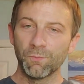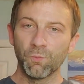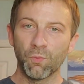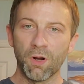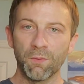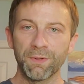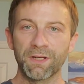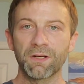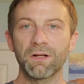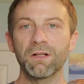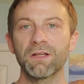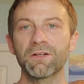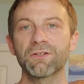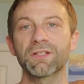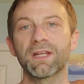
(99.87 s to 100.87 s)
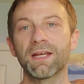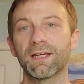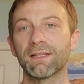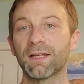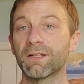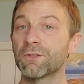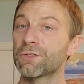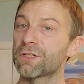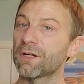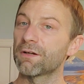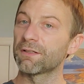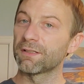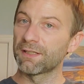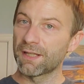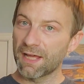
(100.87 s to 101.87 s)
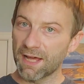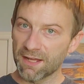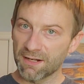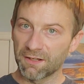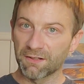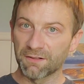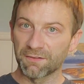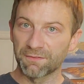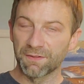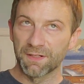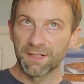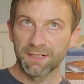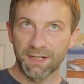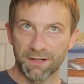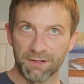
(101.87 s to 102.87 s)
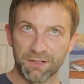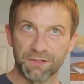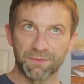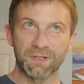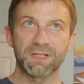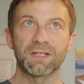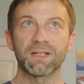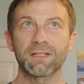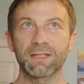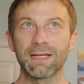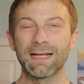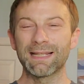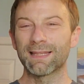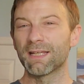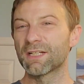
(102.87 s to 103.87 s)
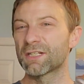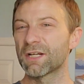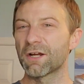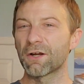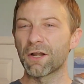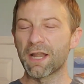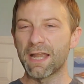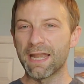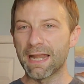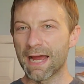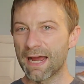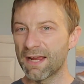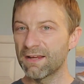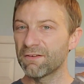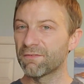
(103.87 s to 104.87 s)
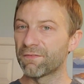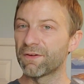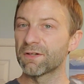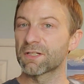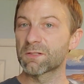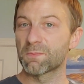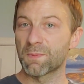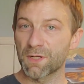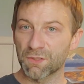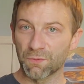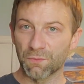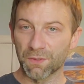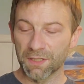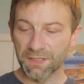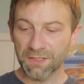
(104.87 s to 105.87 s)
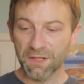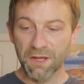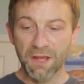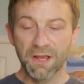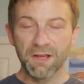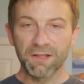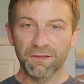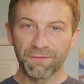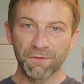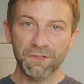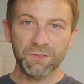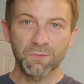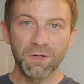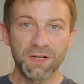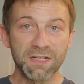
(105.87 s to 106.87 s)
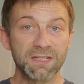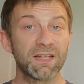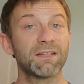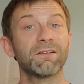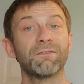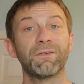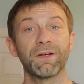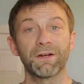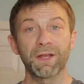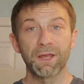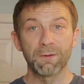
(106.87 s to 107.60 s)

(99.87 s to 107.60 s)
While we could all understand they do share a lot of characteristics, they share 9 very special ones. The first one is that they're very